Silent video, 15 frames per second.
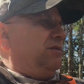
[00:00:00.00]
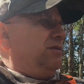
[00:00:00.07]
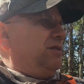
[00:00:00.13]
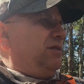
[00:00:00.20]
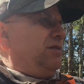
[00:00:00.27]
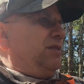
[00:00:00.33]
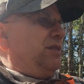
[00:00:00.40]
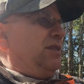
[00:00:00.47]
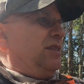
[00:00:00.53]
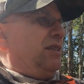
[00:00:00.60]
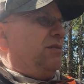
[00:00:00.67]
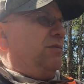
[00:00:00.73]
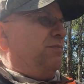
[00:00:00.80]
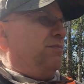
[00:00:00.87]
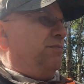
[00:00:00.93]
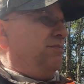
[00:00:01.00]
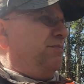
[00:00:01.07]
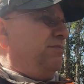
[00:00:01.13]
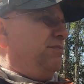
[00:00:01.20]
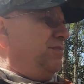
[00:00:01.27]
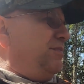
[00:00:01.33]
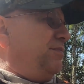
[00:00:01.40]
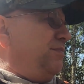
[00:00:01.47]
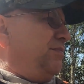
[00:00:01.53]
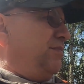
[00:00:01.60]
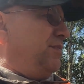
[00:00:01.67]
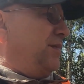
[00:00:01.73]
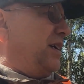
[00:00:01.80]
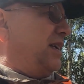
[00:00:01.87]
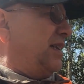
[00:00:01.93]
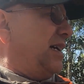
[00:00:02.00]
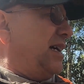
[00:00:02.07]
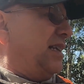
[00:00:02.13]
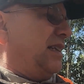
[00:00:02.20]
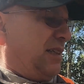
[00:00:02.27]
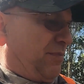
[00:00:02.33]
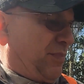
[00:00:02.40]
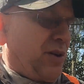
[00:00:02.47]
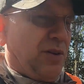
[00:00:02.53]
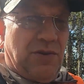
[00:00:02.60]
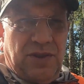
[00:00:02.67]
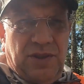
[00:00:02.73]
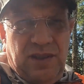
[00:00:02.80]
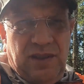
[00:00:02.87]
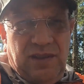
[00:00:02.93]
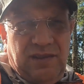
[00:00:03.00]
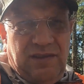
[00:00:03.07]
All right, I'll gladly post it